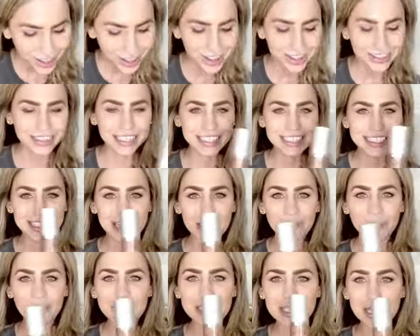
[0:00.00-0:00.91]
This stuff
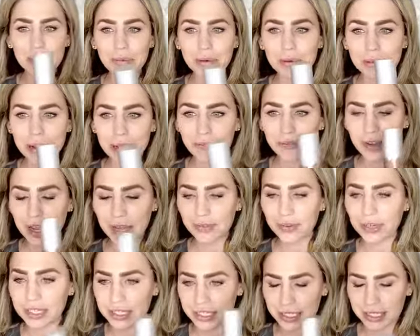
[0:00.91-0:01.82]
is some of my
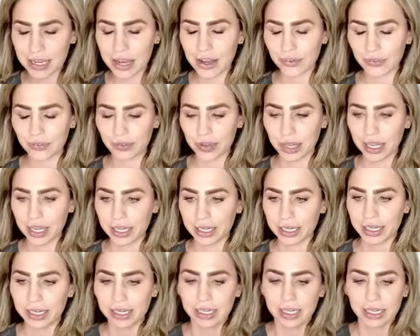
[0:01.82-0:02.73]
favorite stuff, and
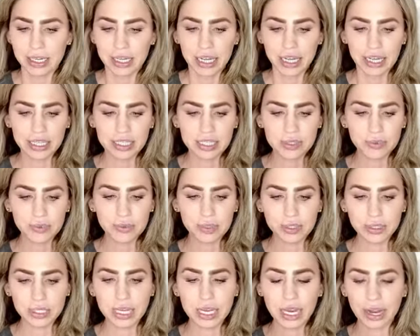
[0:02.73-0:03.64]
it's
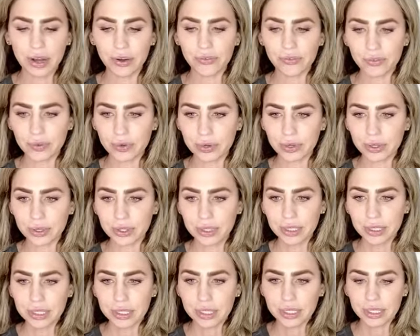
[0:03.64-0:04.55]
really helpful
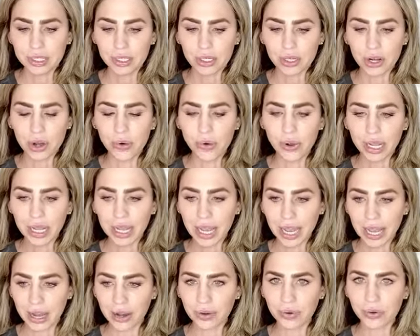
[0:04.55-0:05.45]
knowing
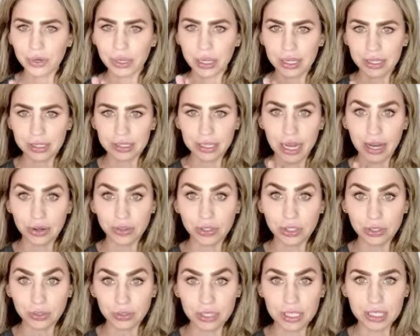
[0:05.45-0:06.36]
how to
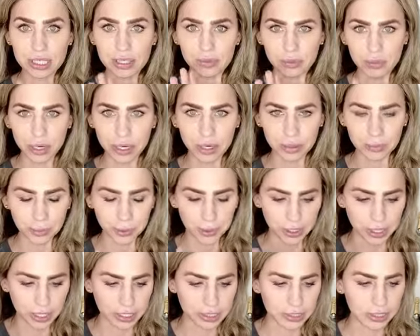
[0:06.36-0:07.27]
use this and where to put
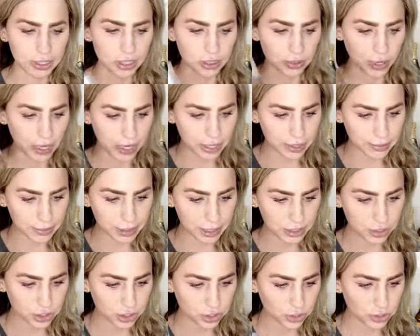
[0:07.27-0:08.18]
it. So I'm gonna
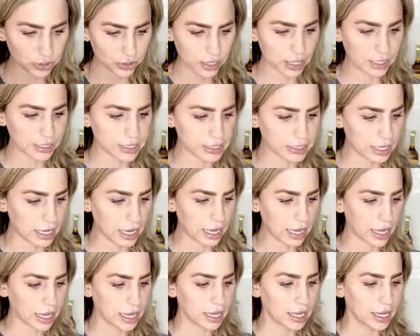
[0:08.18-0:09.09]
show you that today.